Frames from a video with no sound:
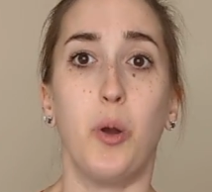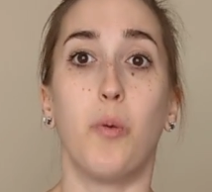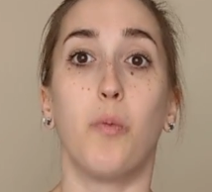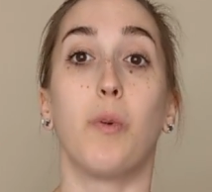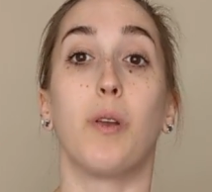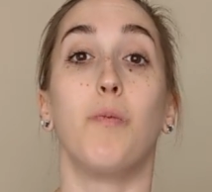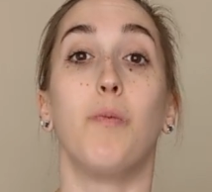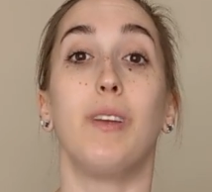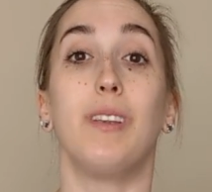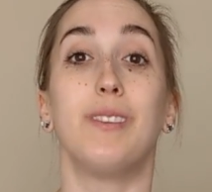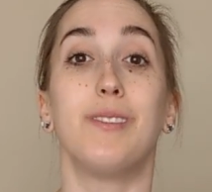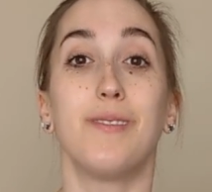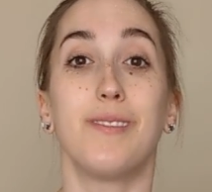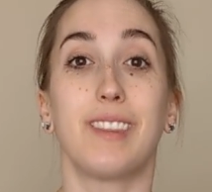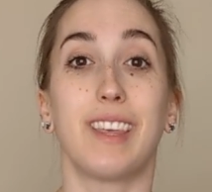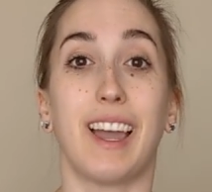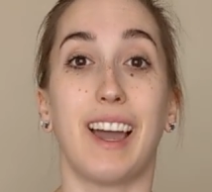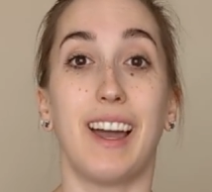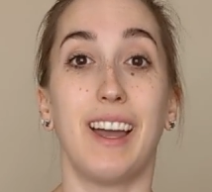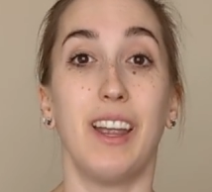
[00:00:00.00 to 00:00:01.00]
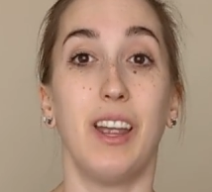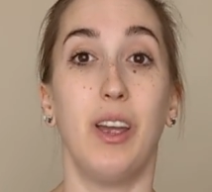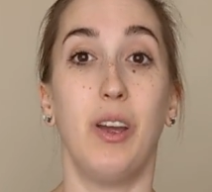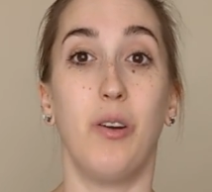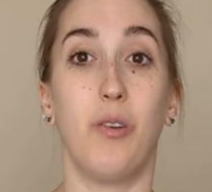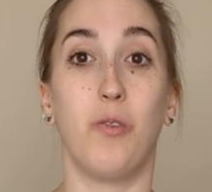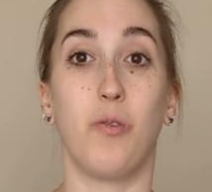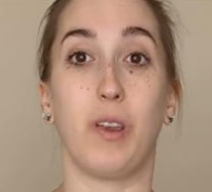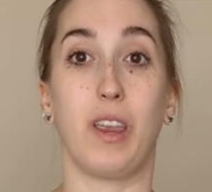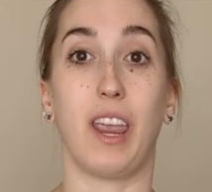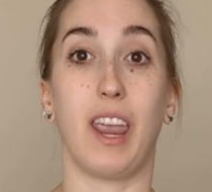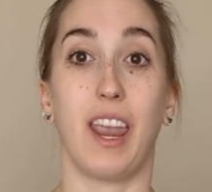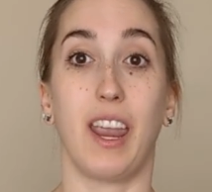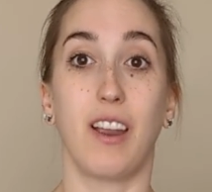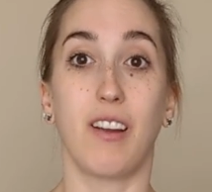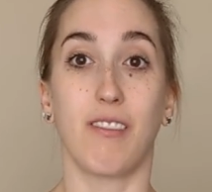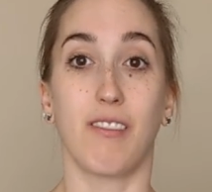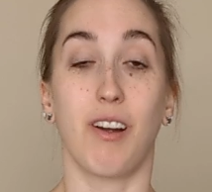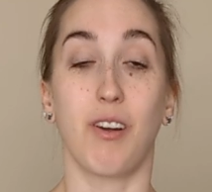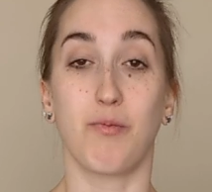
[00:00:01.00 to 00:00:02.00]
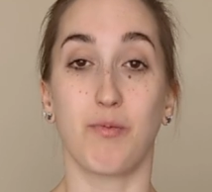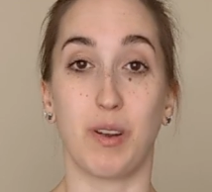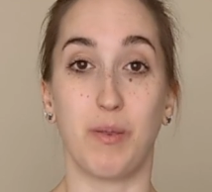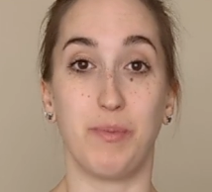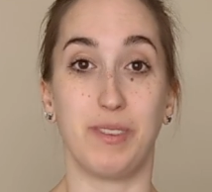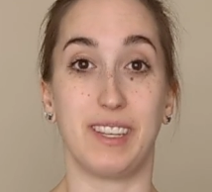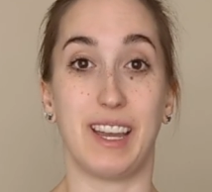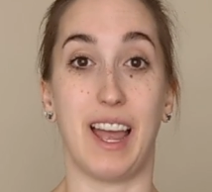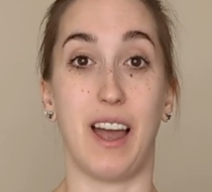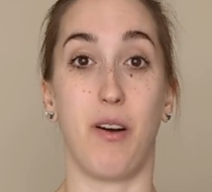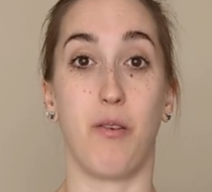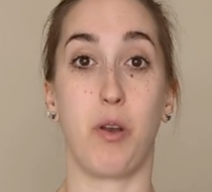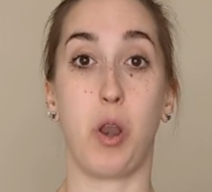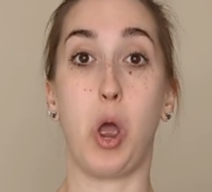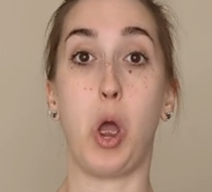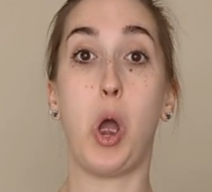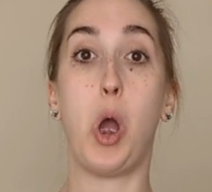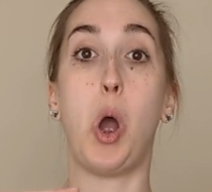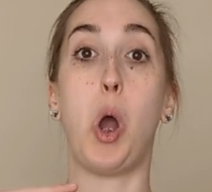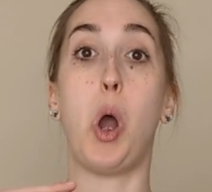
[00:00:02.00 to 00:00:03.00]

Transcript: When we do that, we anchor our ribs down,